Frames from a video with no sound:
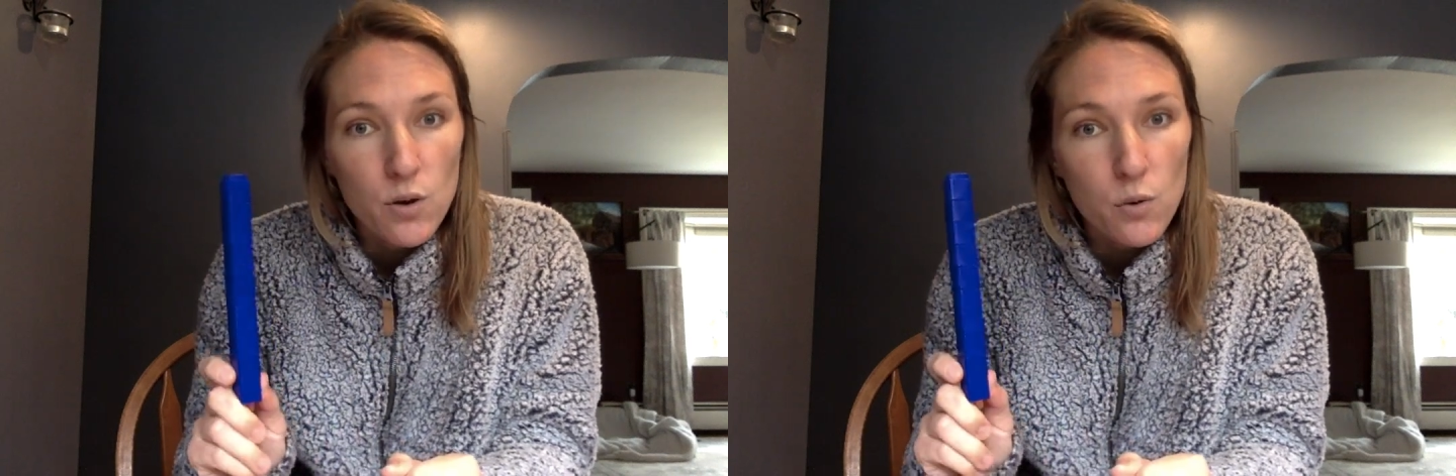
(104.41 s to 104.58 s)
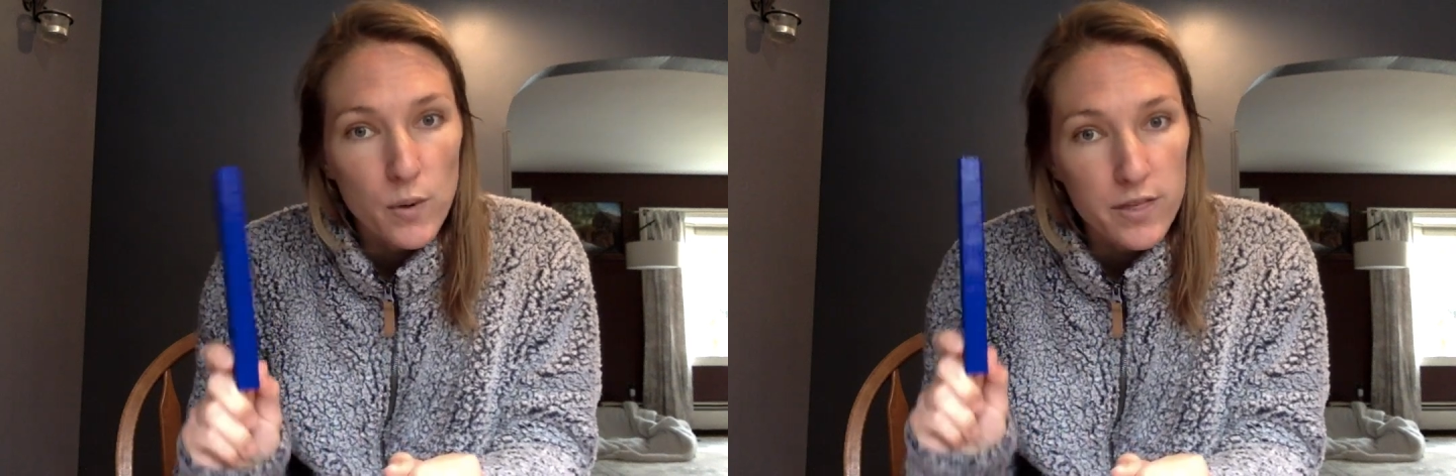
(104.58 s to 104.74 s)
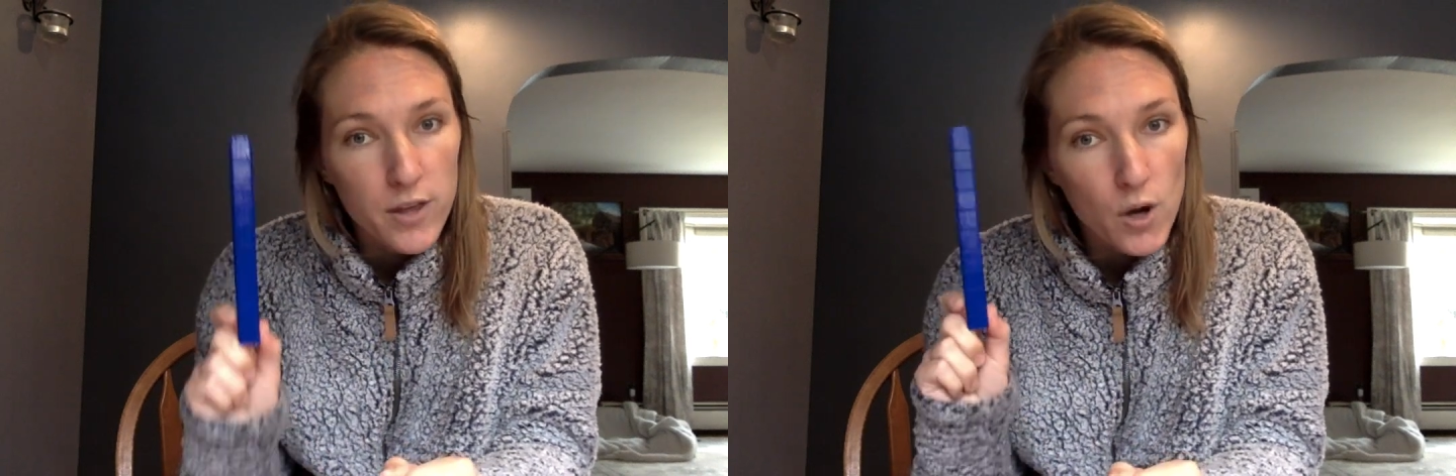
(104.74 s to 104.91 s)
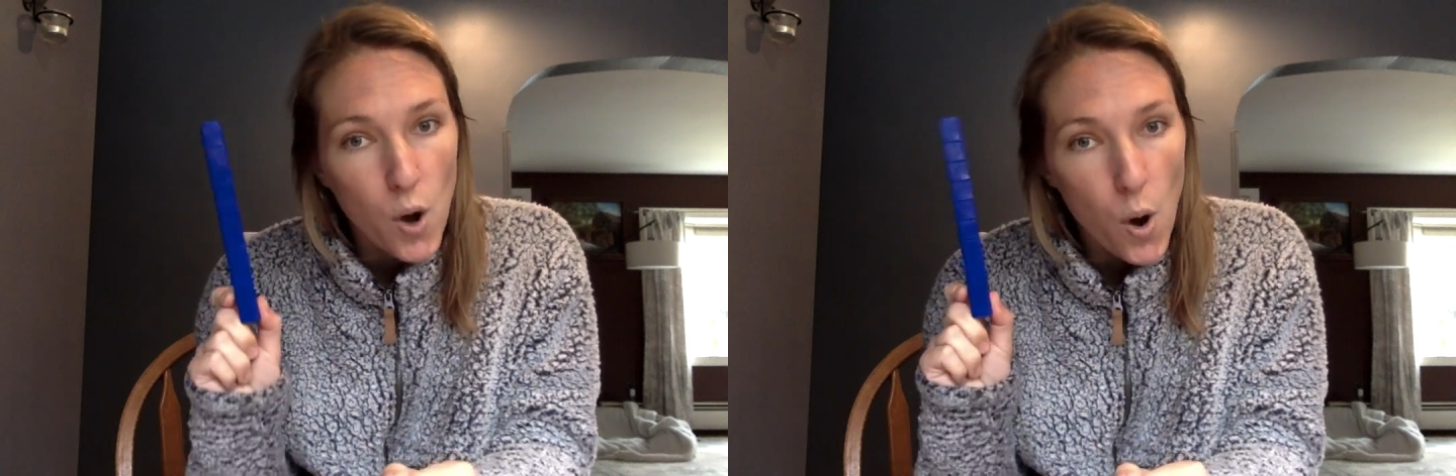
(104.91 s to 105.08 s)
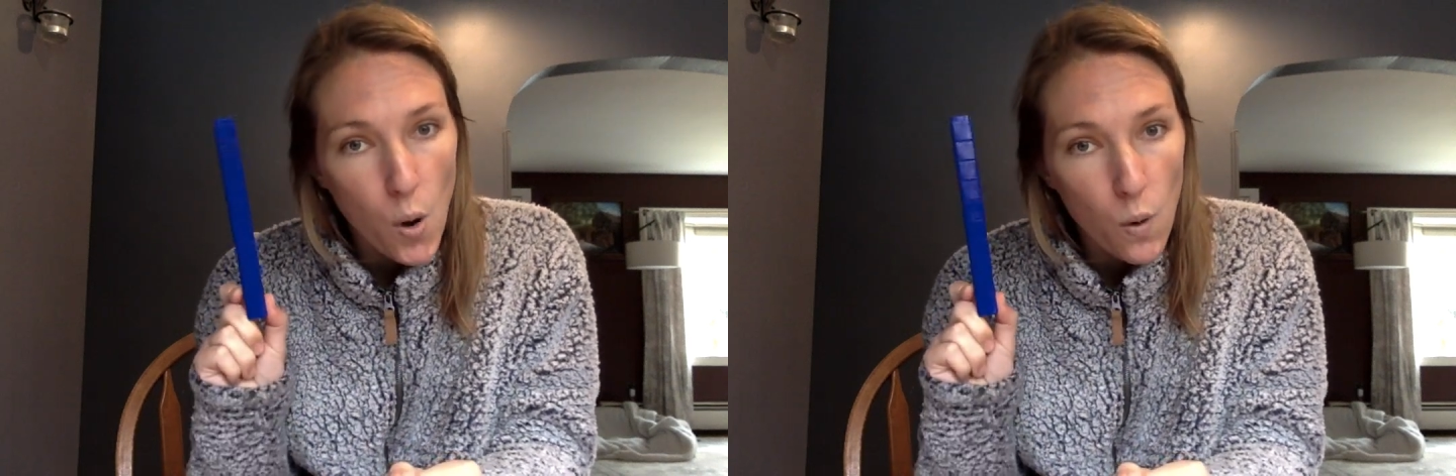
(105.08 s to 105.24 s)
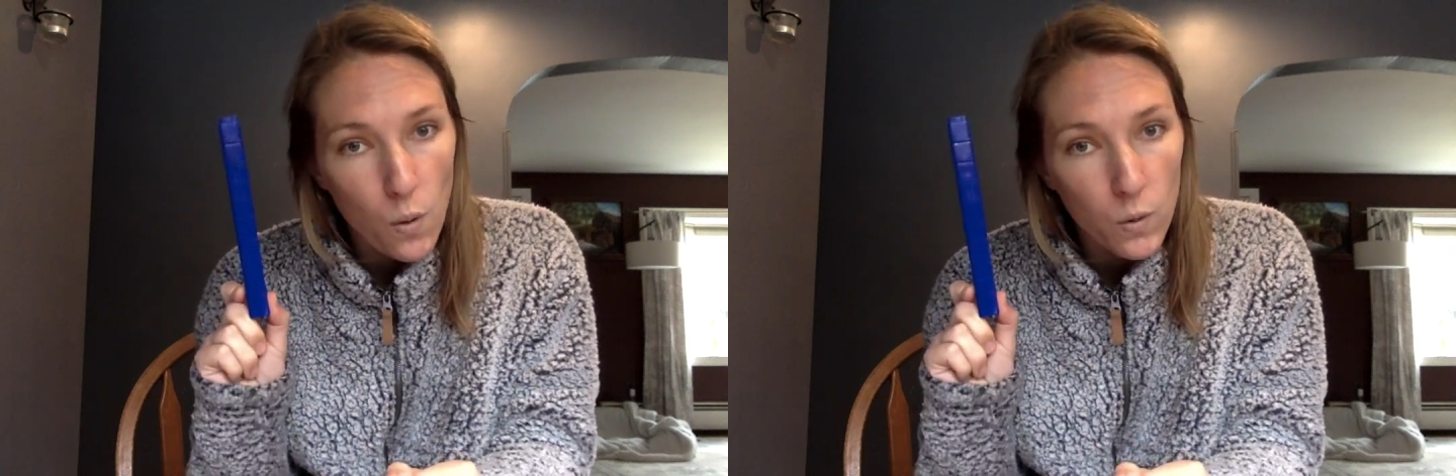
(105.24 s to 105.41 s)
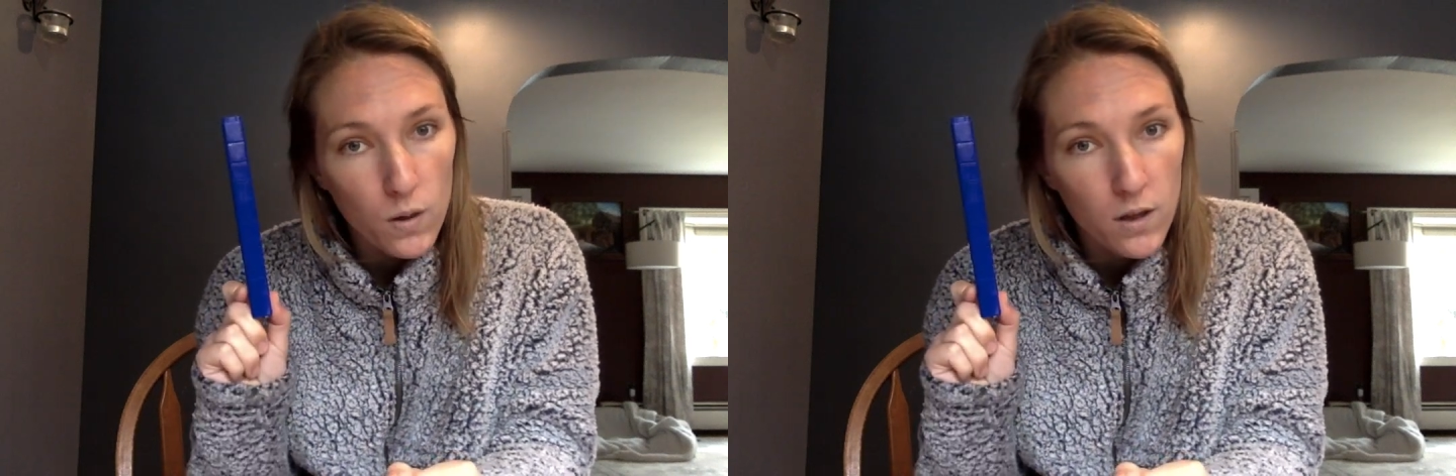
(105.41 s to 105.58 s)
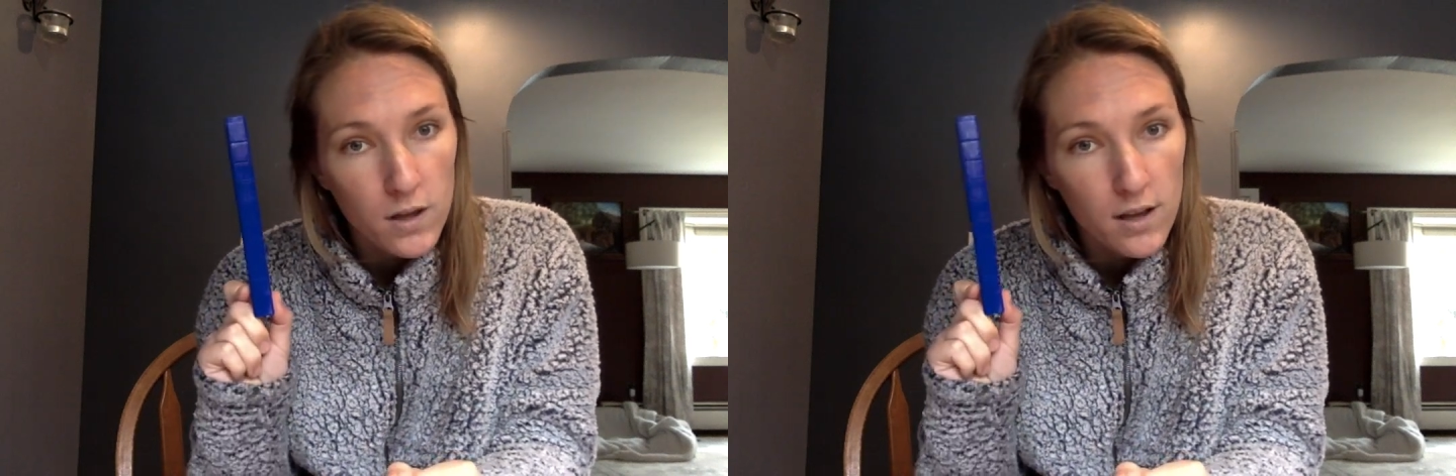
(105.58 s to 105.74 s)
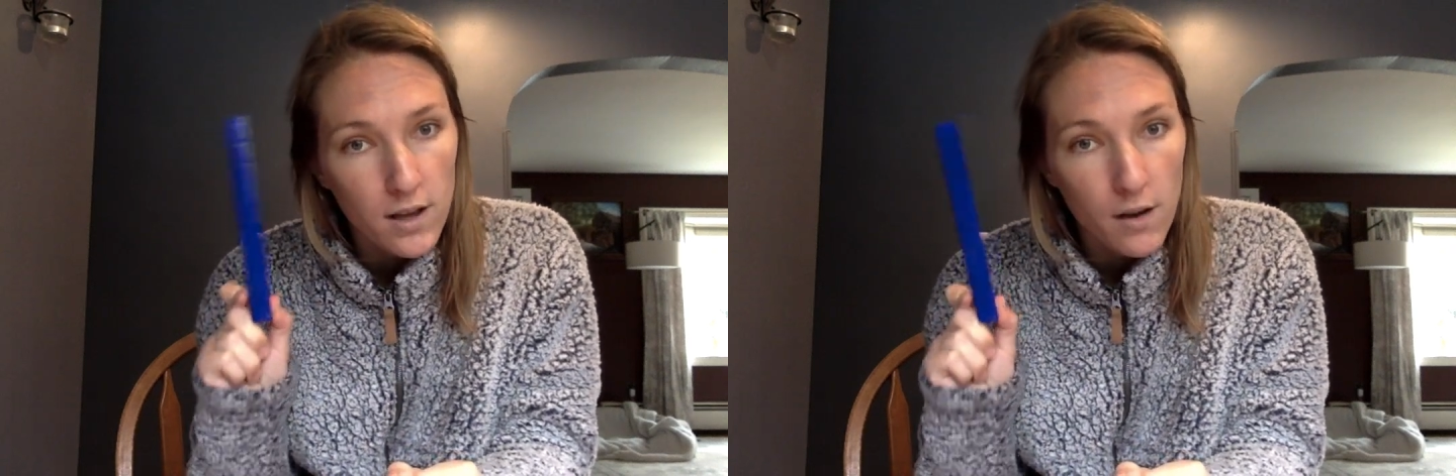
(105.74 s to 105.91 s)
with your whole
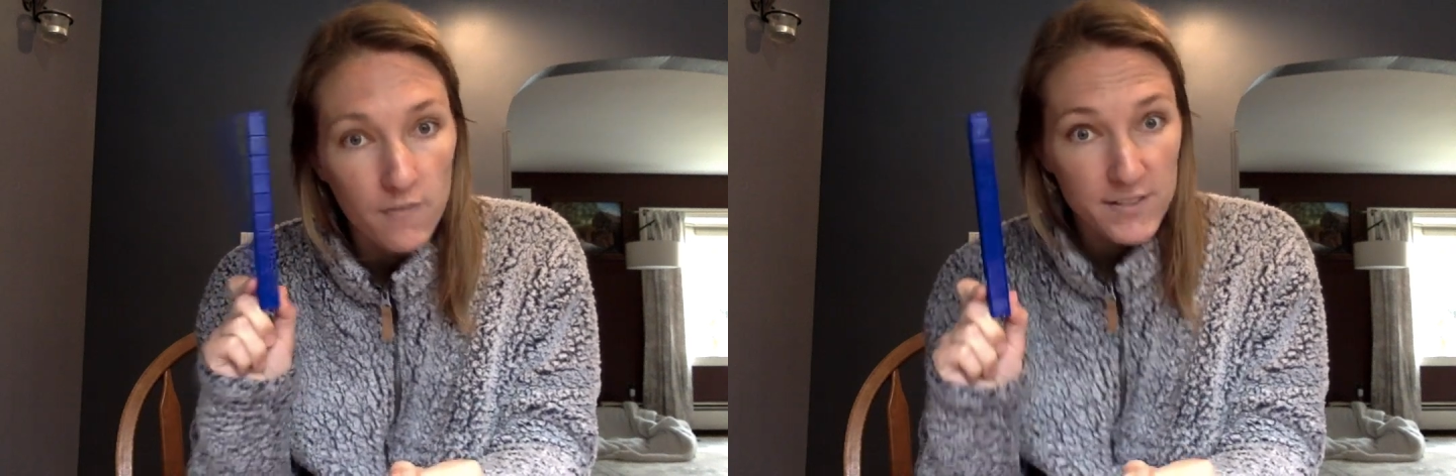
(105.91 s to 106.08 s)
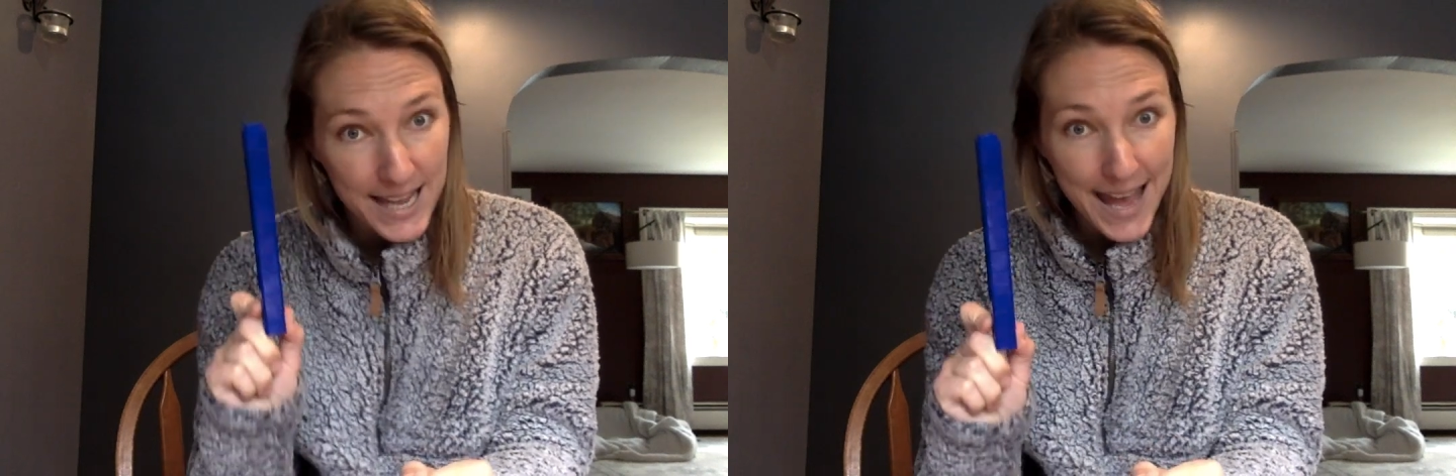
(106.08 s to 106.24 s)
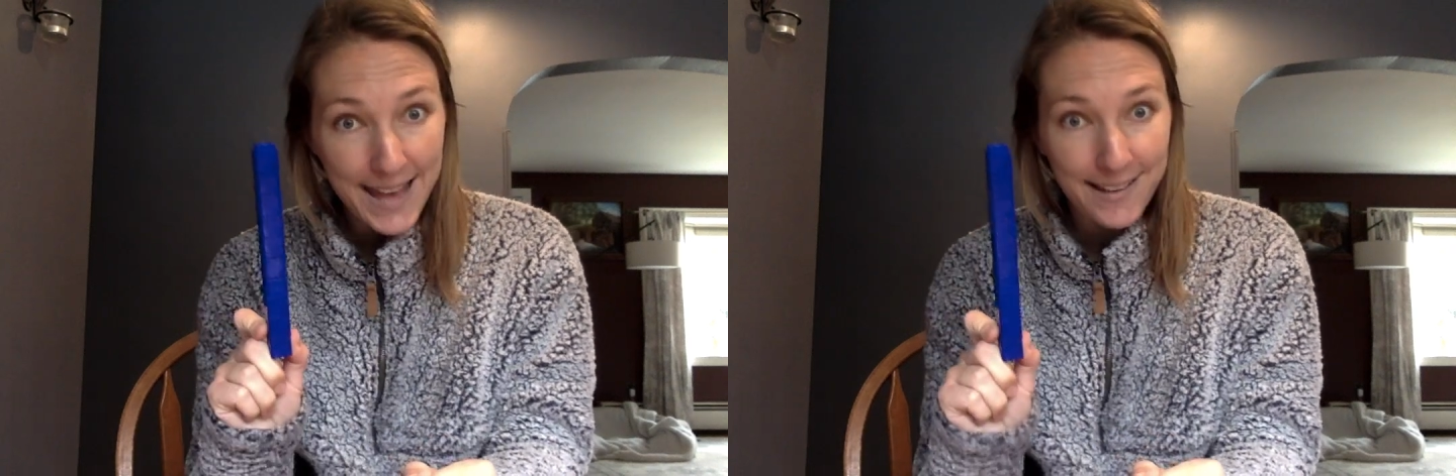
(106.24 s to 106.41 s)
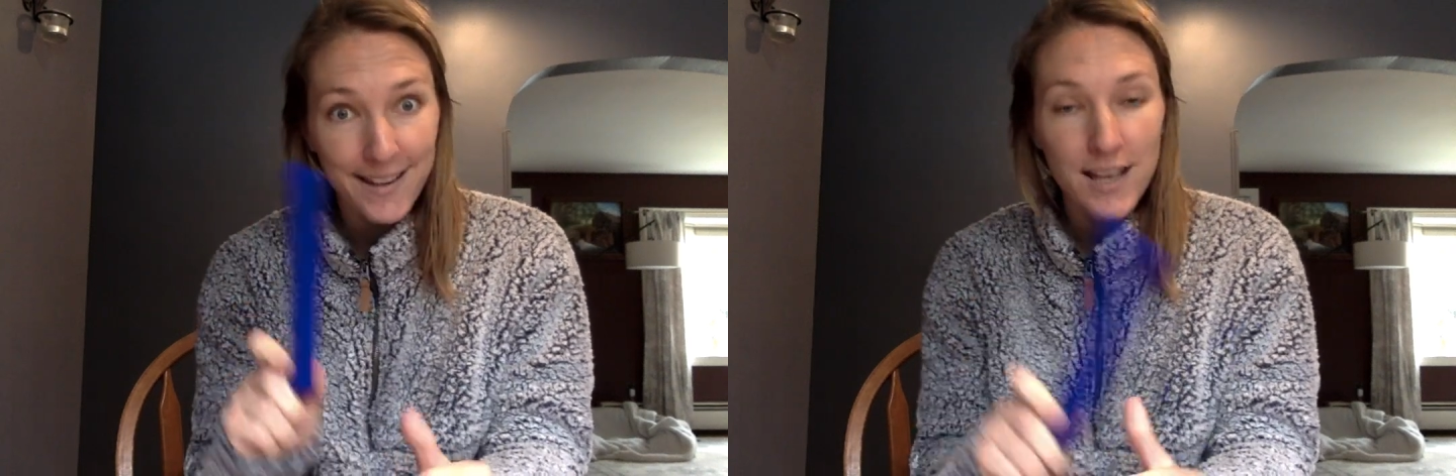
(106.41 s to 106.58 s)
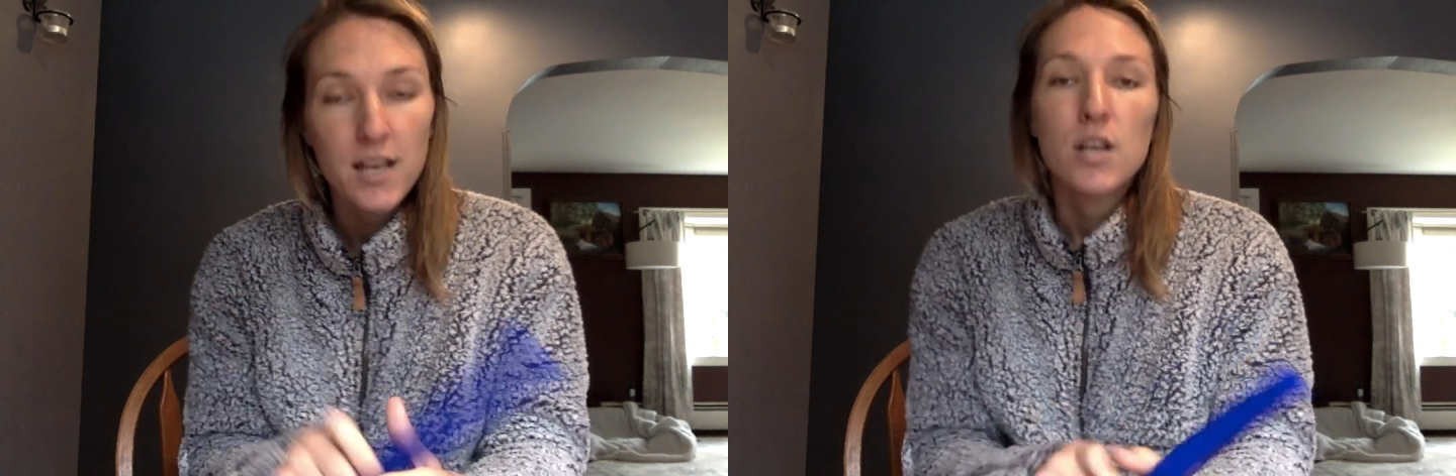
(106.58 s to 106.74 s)
of 10.